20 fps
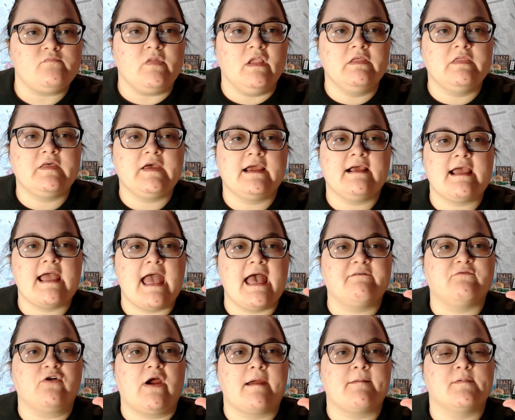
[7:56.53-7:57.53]
there I
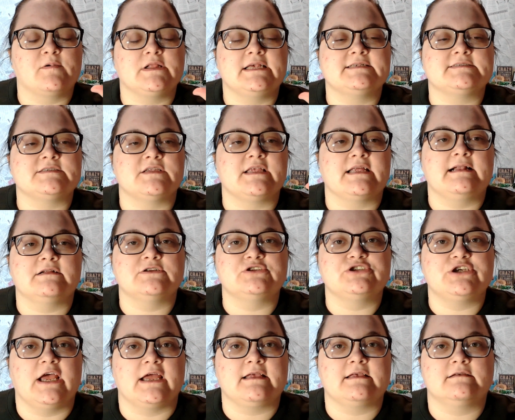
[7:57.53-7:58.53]
have Grammarly, so then I'll
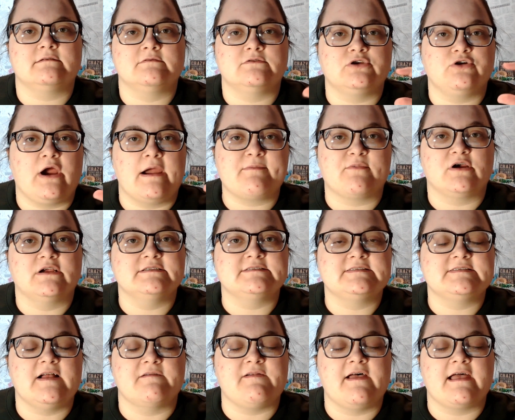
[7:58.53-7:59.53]
check the grammar and
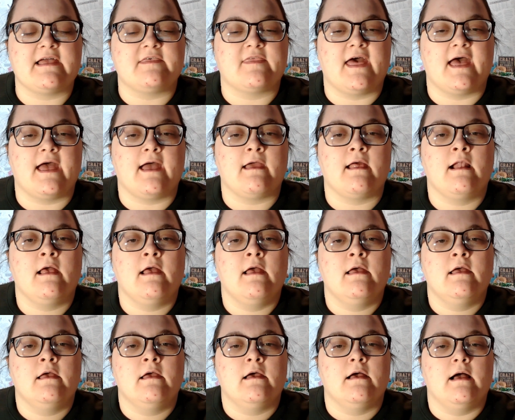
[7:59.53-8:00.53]
stuff like that.
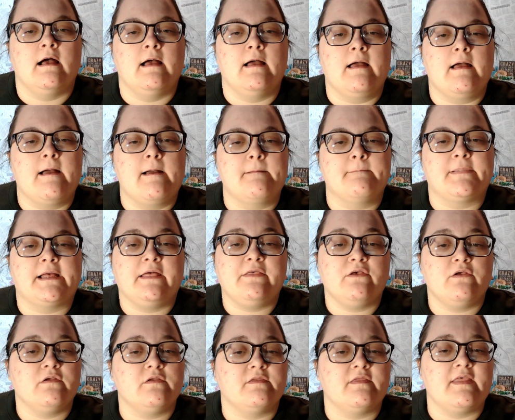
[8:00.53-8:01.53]
But other
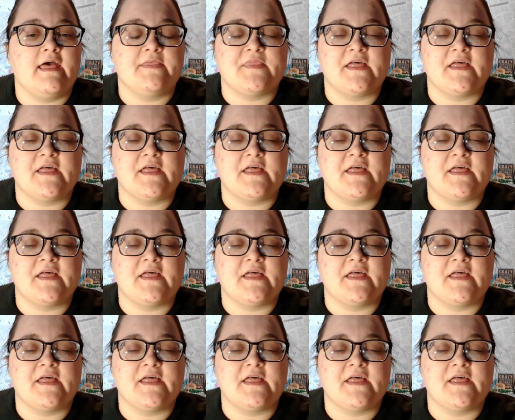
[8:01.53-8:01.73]
than that,